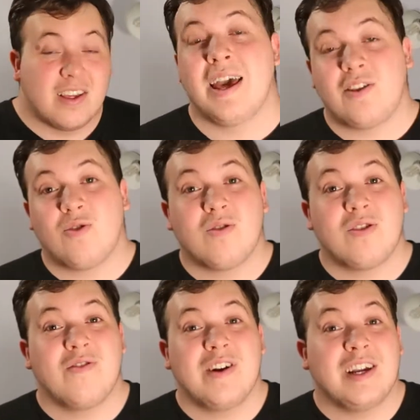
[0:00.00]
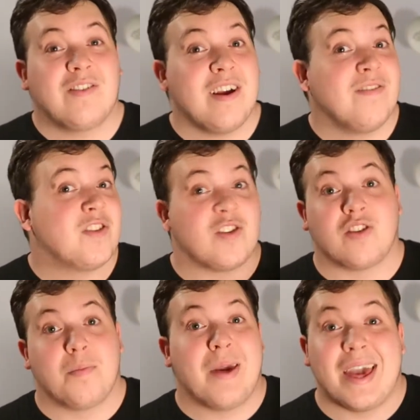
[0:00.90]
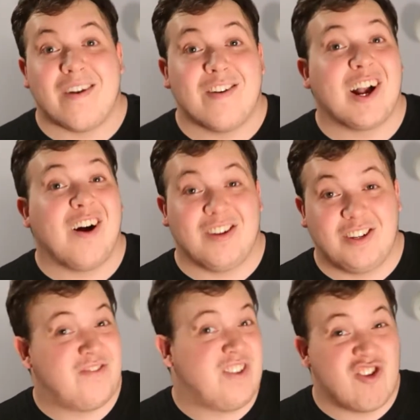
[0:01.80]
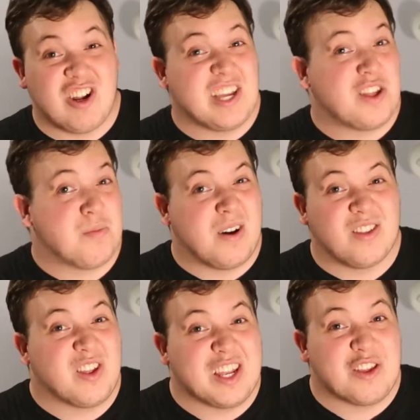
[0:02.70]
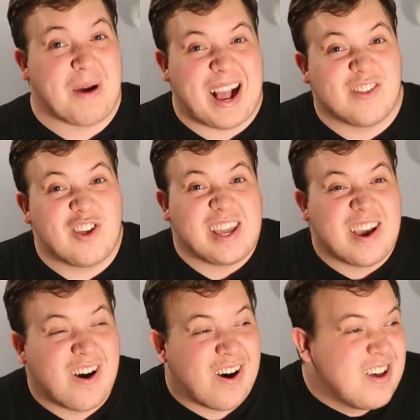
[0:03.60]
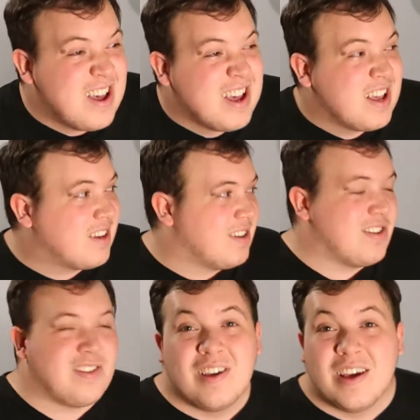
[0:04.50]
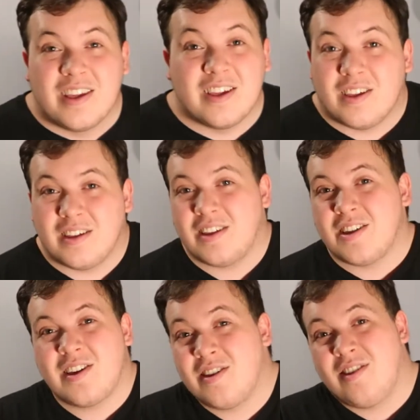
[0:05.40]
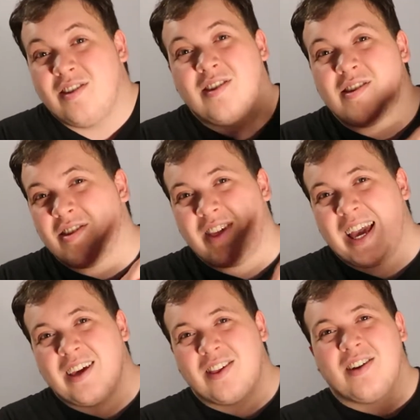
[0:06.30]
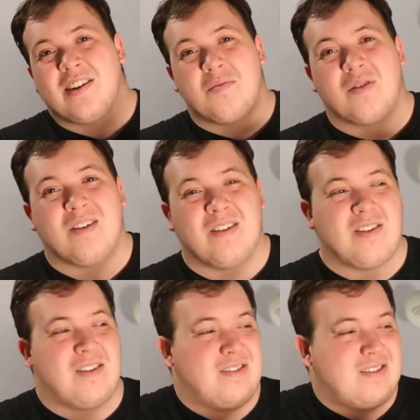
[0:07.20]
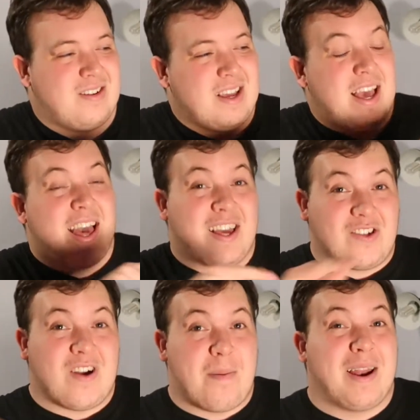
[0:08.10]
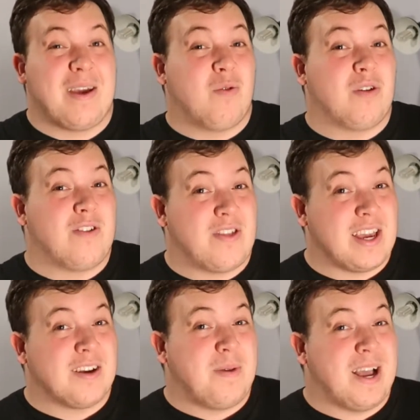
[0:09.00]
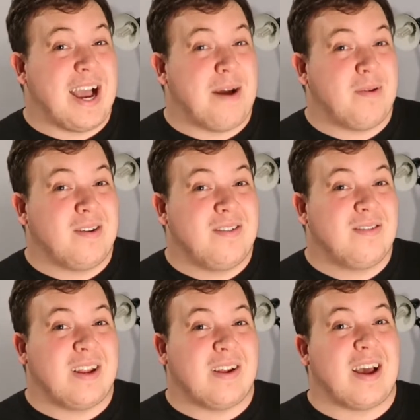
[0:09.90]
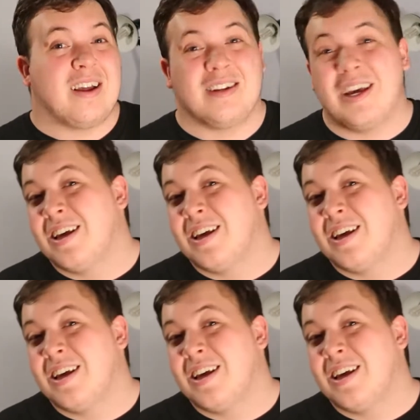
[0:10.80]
It's also really great for just appearing artificially smarter than you actually are, because you just take a circumstance and extrapolate what you think might happen, and